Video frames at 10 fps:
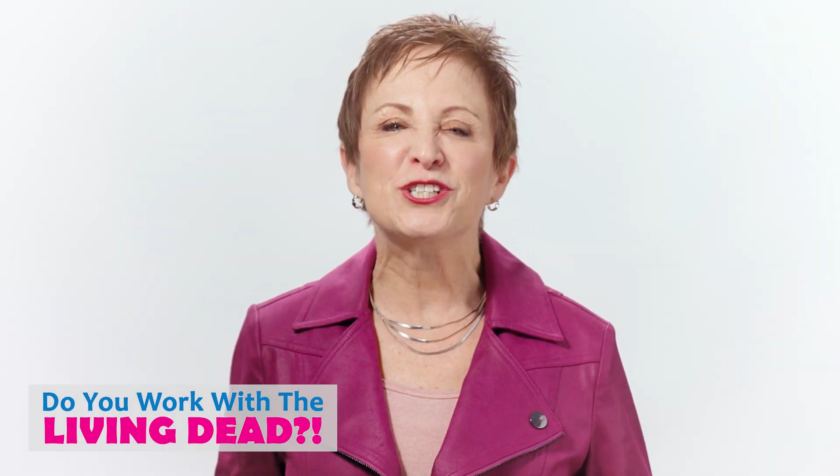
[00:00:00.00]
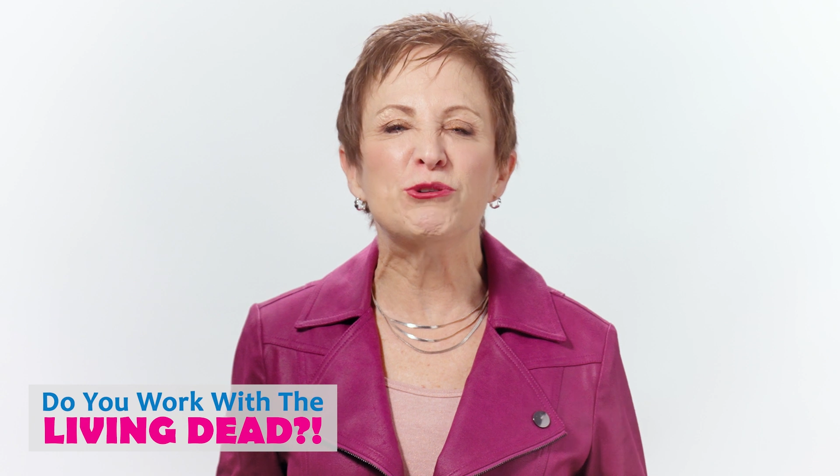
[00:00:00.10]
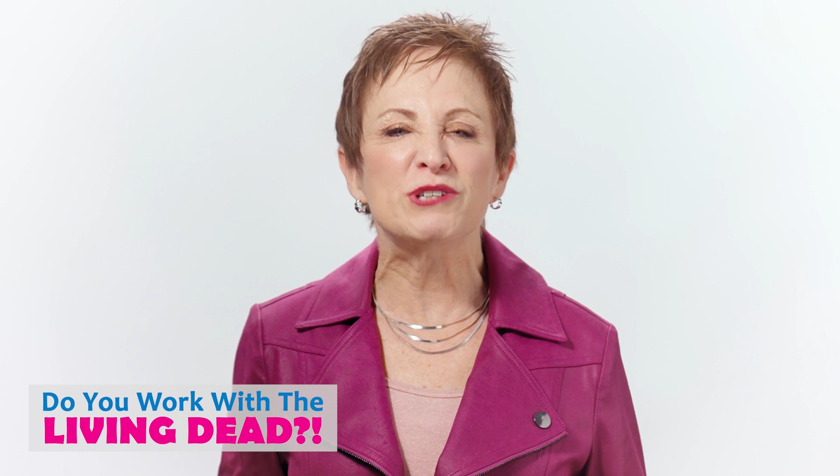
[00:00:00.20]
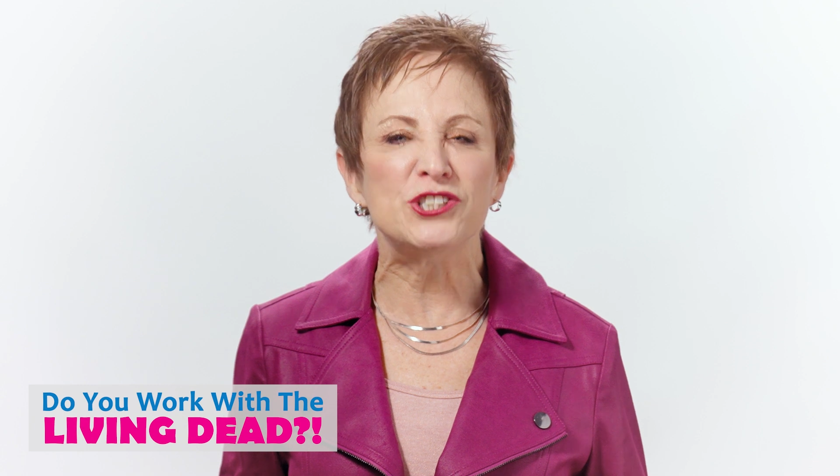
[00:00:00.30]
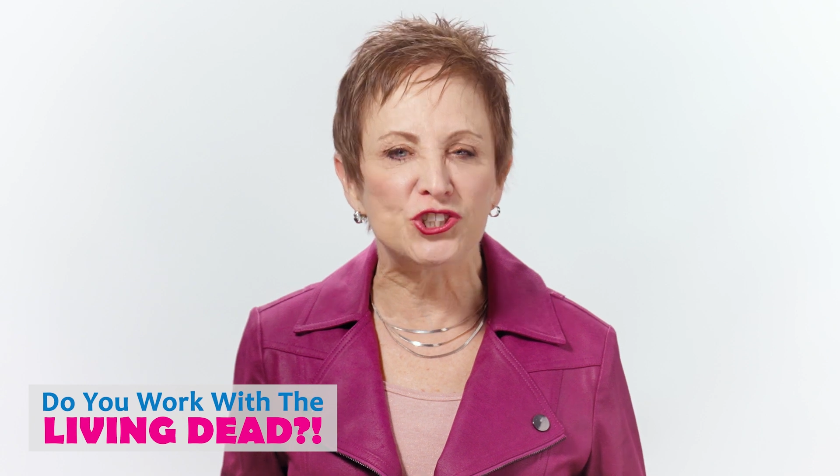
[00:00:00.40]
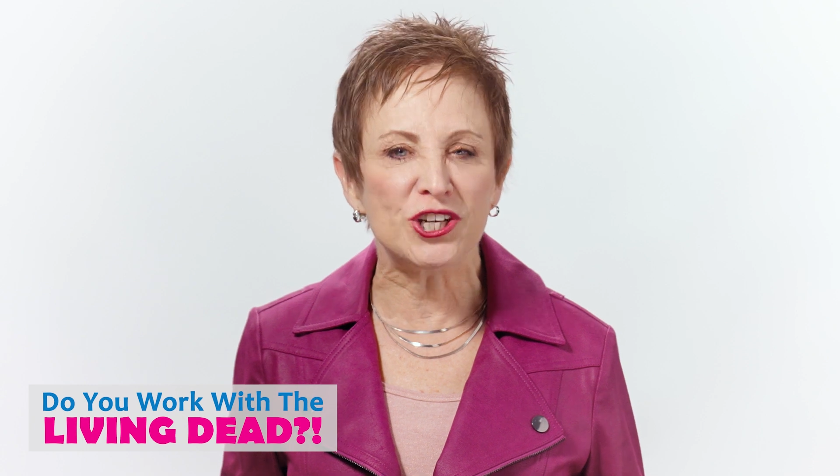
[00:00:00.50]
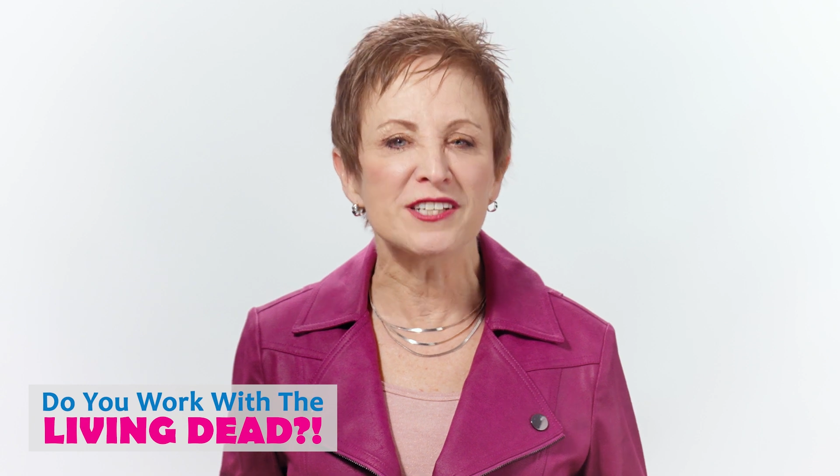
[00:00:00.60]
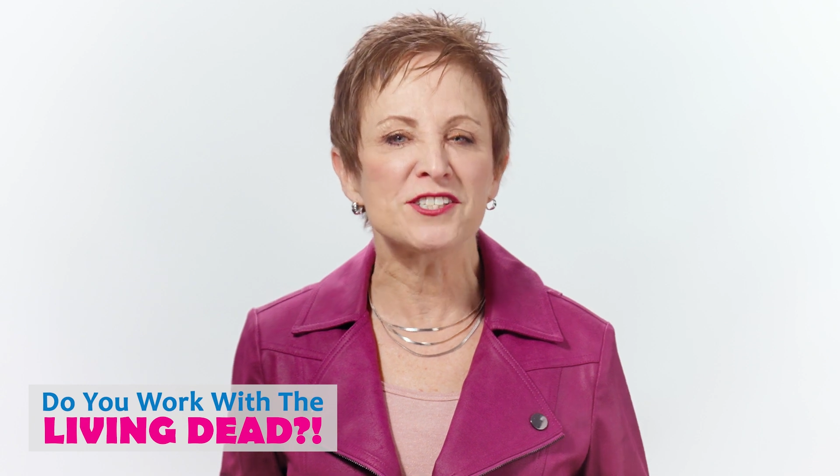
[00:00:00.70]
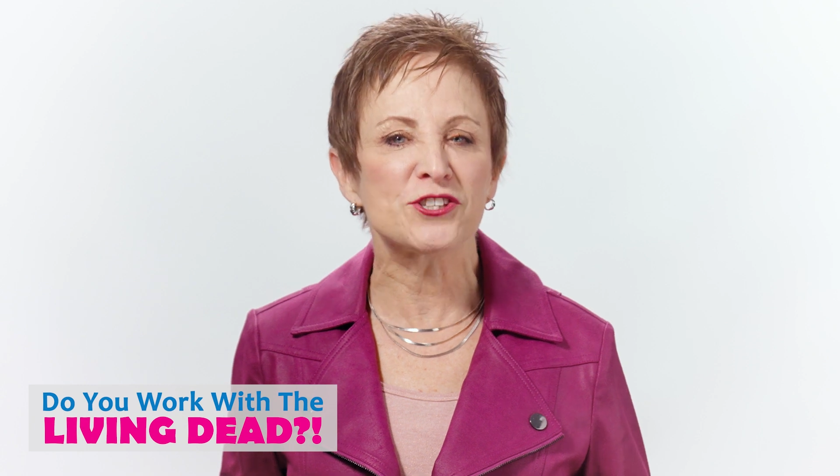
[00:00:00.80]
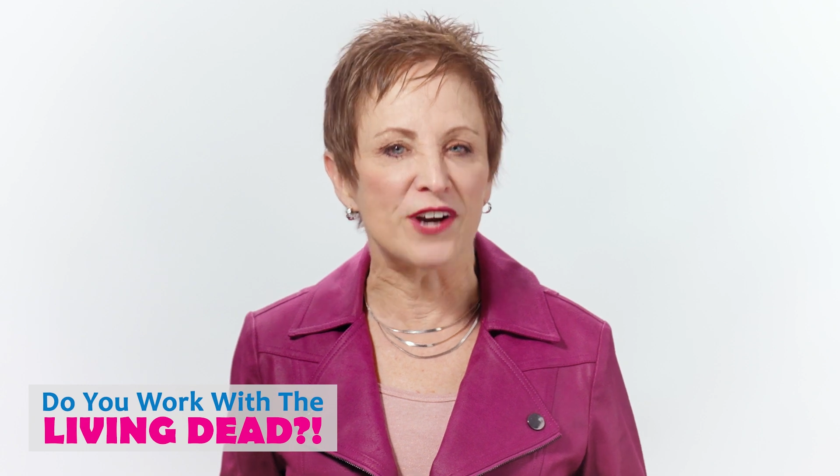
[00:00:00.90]
to
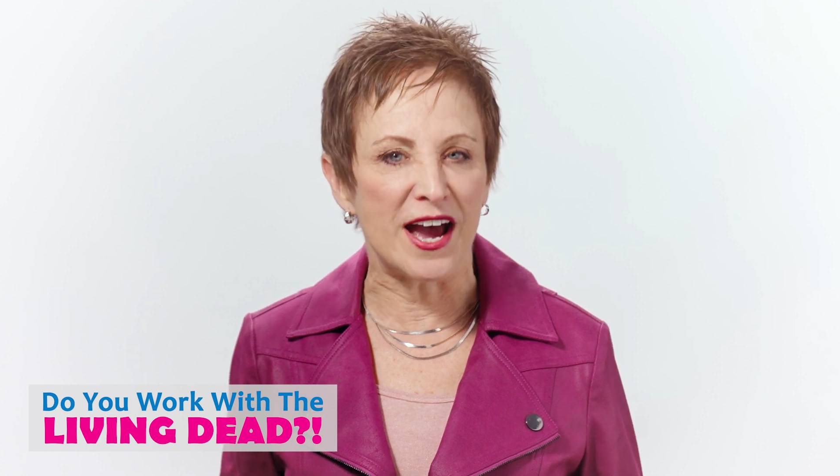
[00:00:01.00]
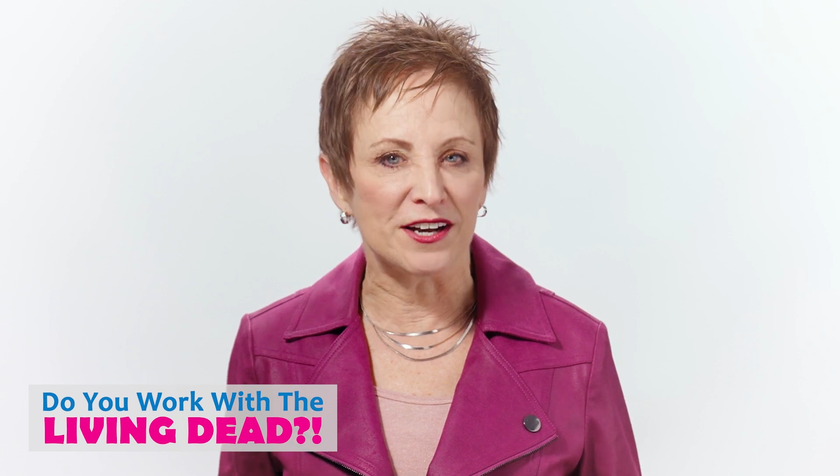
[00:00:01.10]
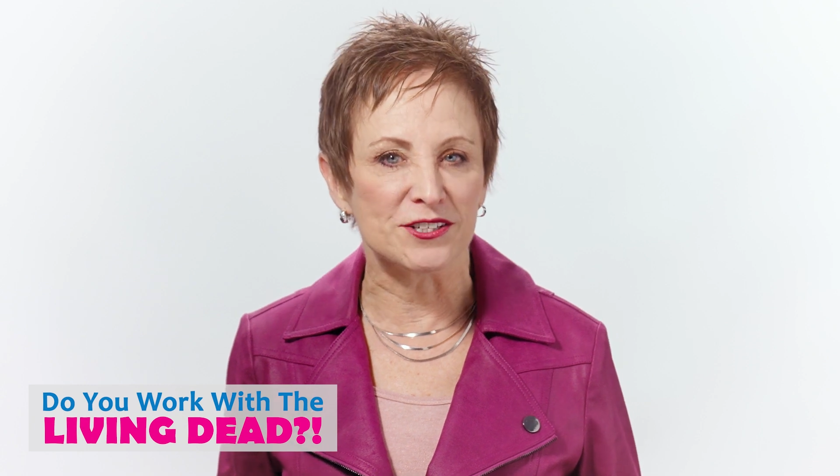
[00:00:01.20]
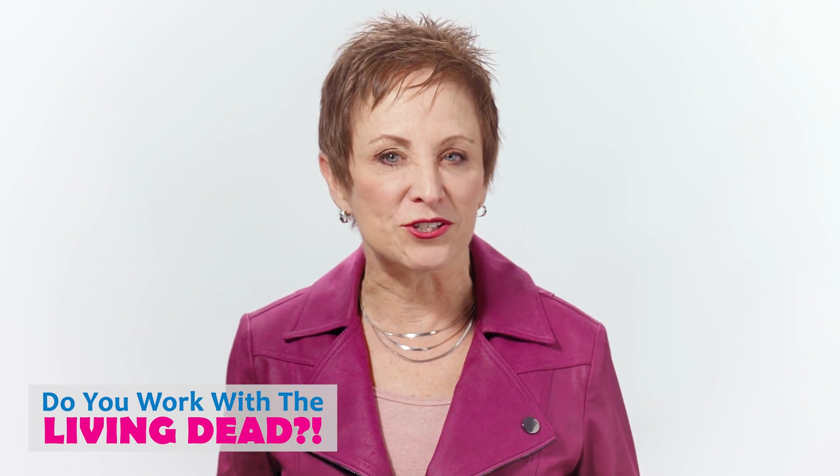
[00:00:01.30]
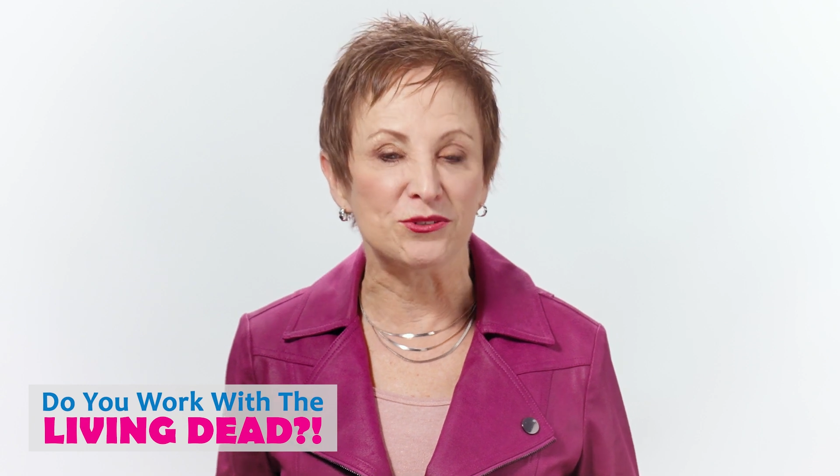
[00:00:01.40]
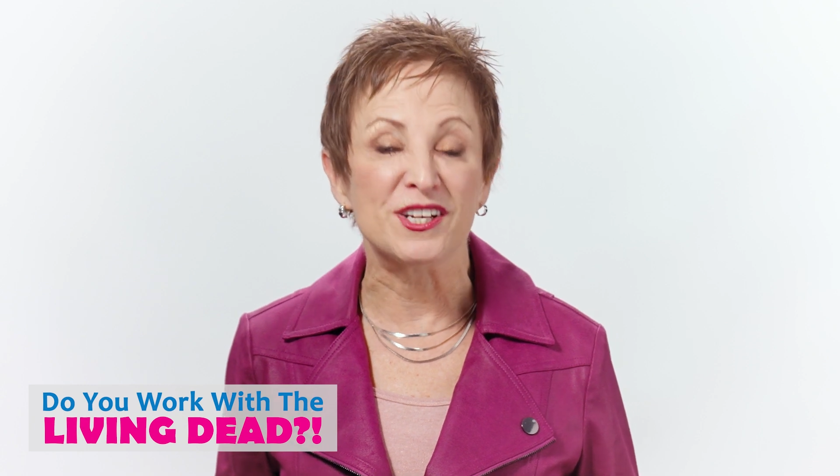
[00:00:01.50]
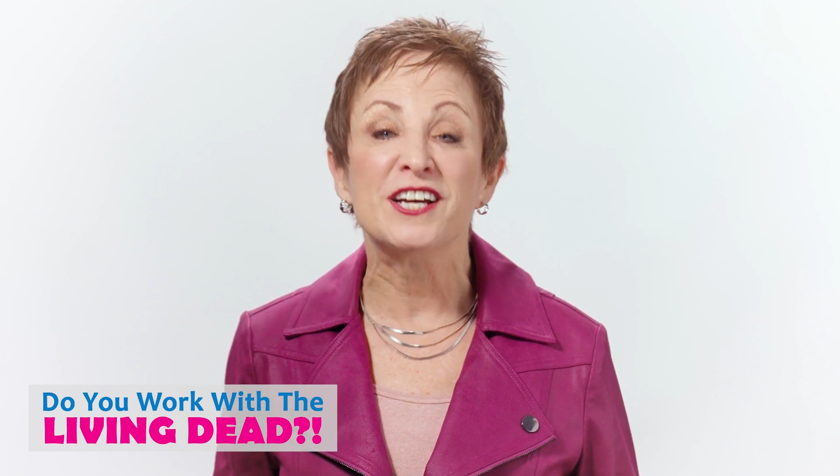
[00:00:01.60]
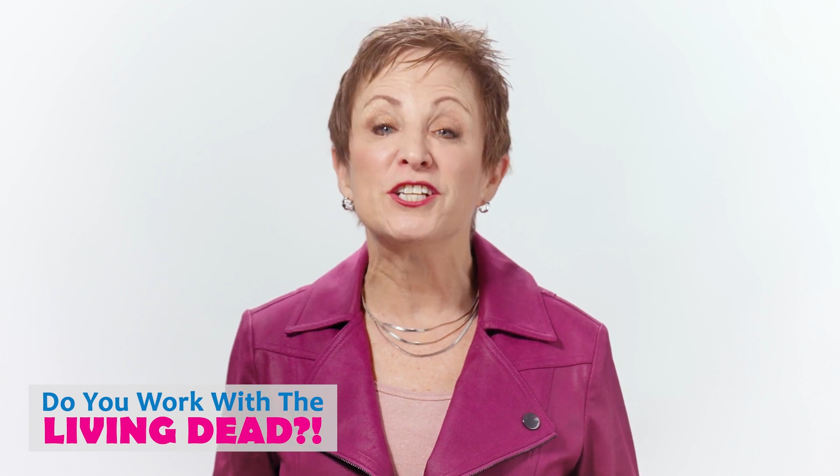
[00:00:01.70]
adjust their attitude